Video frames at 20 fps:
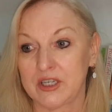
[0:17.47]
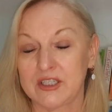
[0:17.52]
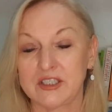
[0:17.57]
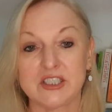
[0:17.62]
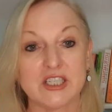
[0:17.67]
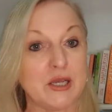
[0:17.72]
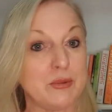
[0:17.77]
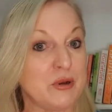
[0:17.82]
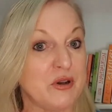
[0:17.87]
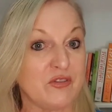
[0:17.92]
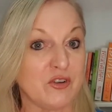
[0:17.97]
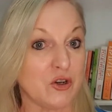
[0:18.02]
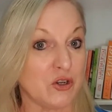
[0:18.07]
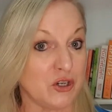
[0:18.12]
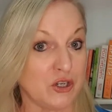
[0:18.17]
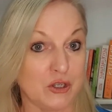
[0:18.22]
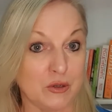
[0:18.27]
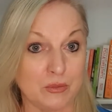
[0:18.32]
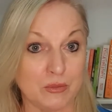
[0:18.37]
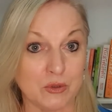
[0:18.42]
Deb, I've got
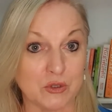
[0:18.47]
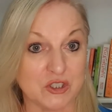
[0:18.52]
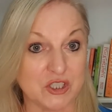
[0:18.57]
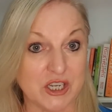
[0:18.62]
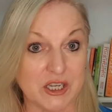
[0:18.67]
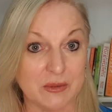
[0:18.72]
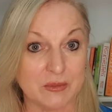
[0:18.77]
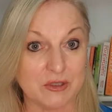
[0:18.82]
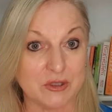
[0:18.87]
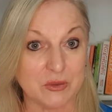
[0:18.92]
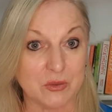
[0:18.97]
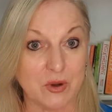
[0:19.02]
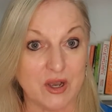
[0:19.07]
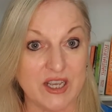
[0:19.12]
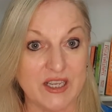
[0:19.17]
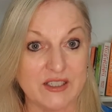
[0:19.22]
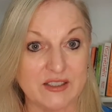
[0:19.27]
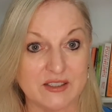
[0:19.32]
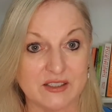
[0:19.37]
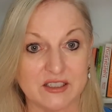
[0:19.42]
no more time to
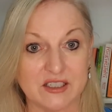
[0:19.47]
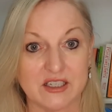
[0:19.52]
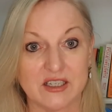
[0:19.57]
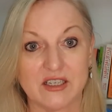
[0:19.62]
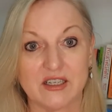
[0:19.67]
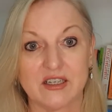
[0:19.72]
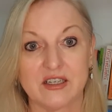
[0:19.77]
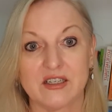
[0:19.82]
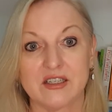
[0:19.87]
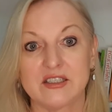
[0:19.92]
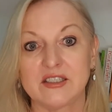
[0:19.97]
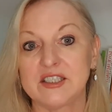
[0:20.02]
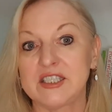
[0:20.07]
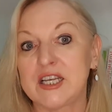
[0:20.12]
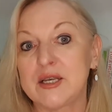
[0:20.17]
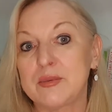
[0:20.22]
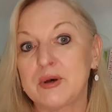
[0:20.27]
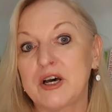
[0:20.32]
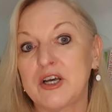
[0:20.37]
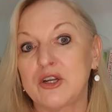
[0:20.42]
waste.
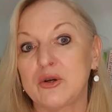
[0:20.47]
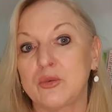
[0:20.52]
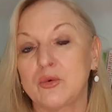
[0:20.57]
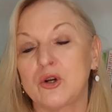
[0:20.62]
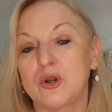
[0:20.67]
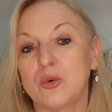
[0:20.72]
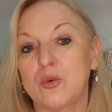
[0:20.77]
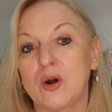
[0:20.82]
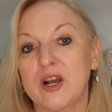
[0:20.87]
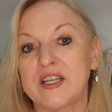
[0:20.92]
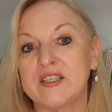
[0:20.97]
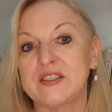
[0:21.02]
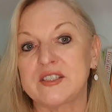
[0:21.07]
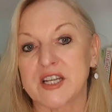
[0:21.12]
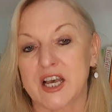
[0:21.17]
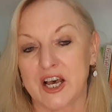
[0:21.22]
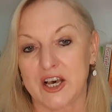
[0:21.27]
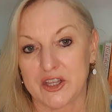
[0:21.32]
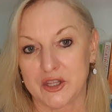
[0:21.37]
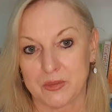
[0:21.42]
Deb, I don't want to
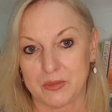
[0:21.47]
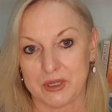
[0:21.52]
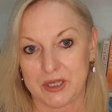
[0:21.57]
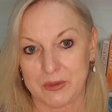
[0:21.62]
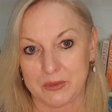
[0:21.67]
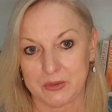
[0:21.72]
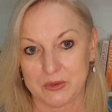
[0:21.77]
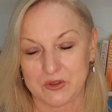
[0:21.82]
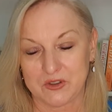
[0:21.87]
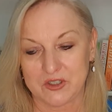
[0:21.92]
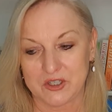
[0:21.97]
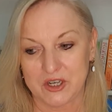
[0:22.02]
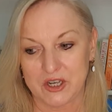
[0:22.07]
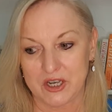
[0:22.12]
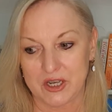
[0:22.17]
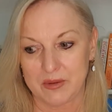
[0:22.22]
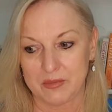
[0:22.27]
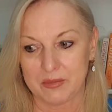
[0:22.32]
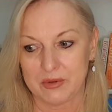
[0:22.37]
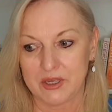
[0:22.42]
waste other people's
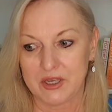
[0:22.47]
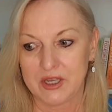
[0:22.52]
time.